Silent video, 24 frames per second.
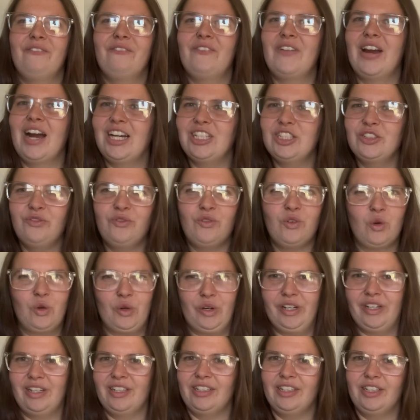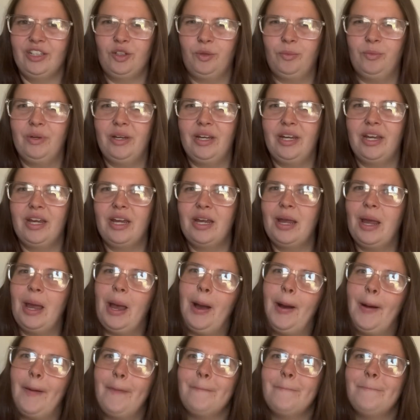Fast forward a little bit,
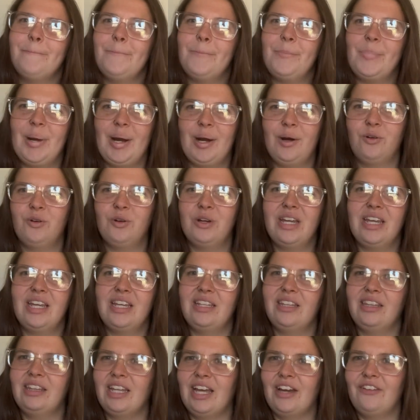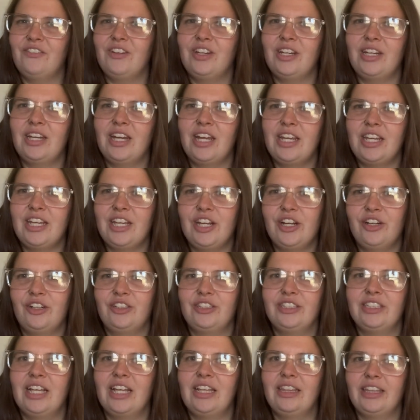about 11
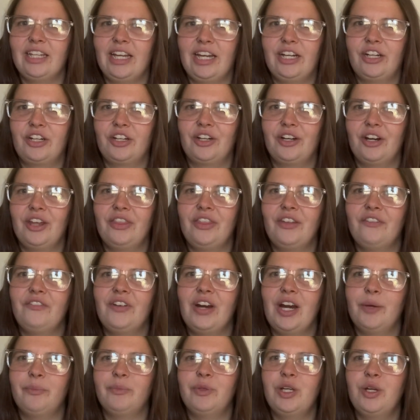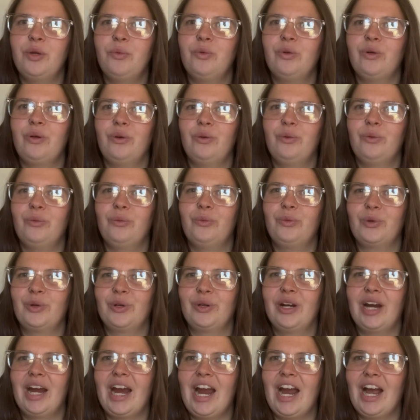years later, the family
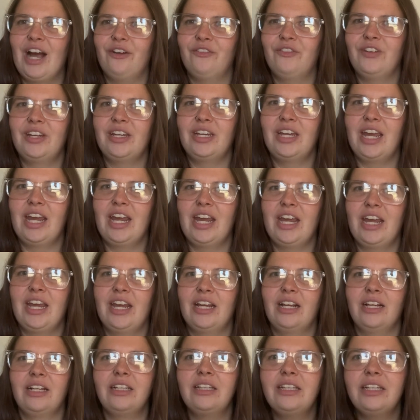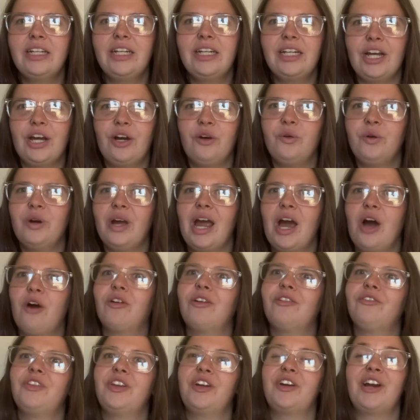were having a clean out
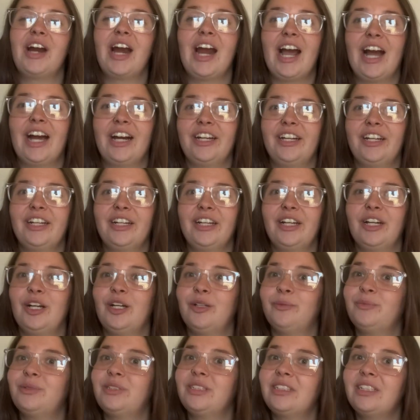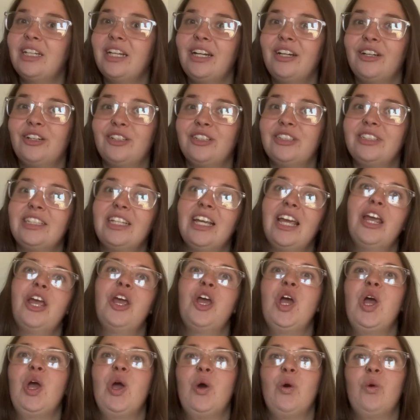of their attic upstairs
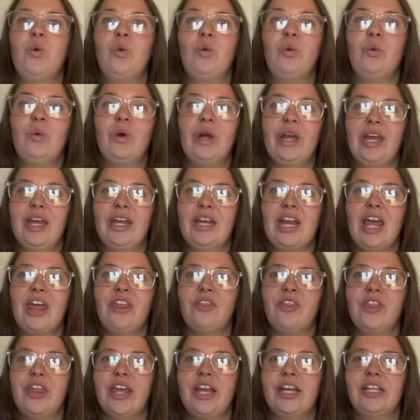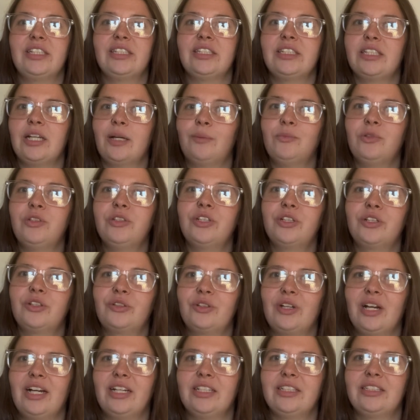when they stumbled
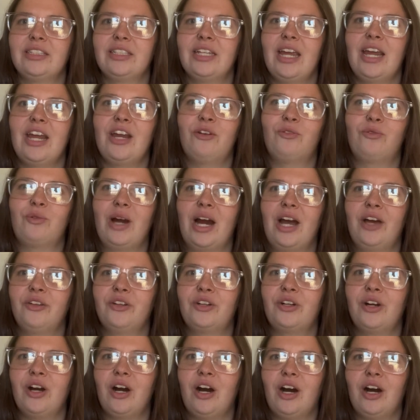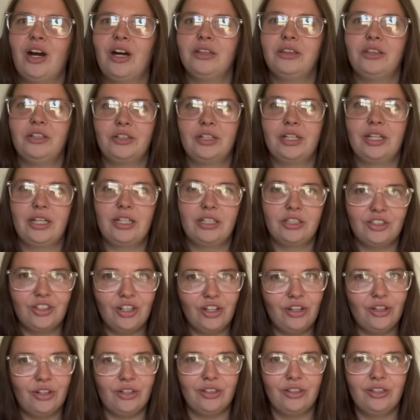across a rather odd looking
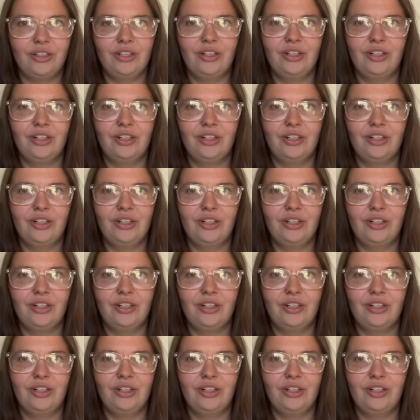doll.